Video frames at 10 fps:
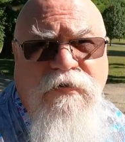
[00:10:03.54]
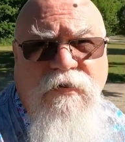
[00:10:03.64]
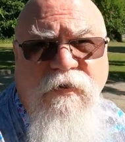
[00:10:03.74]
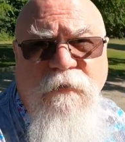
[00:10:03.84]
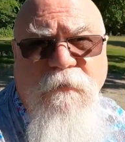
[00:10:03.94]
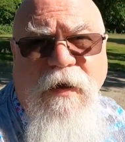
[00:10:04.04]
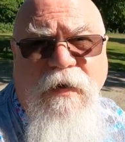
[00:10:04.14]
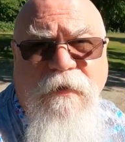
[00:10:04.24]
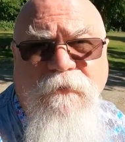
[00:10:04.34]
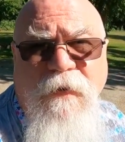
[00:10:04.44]
she's looking
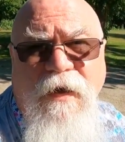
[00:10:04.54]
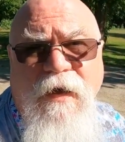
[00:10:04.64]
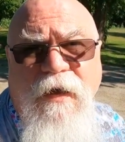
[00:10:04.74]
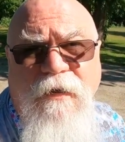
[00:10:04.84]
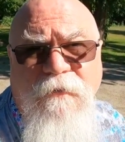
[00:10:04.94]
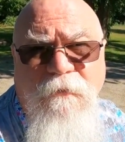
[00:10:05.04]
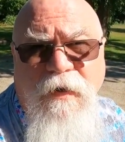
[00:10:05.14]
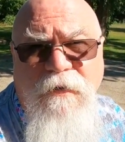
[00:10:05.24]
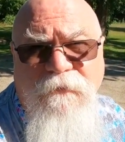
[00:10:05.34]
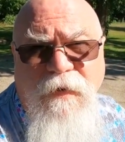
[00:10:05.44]
mighty fine.
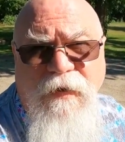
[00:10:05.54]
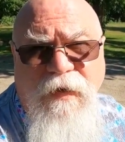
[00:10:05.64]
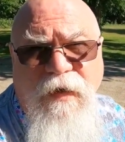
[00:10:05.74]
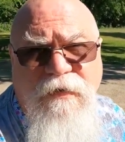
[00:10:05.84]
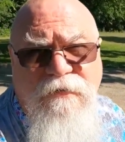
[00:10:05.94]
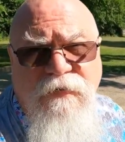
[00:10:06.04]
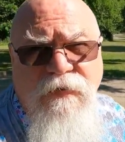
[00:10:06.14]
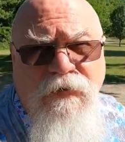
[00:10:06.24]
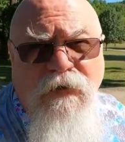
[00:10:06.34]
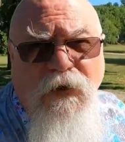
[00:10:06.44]
Mighty fine, guys.
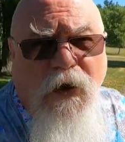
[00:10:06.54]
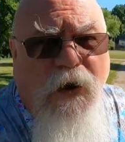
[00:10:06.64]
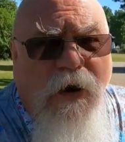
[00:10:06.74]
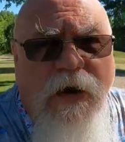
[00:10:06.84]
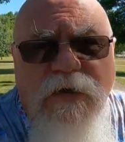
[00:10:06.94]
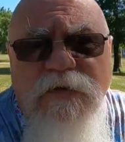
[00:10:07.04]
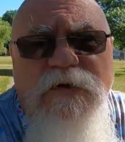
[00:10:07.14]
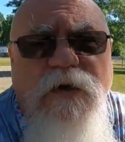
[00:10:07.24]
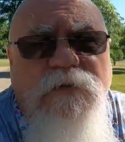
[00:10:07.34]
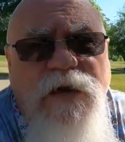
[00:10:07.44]
All right,
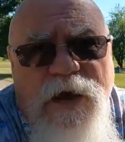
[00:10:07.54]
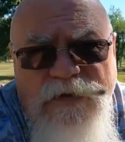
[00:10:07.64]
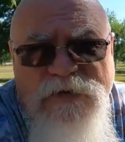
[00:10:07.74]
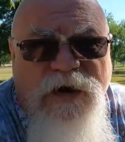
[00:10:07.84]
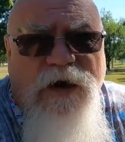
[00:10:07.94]
until next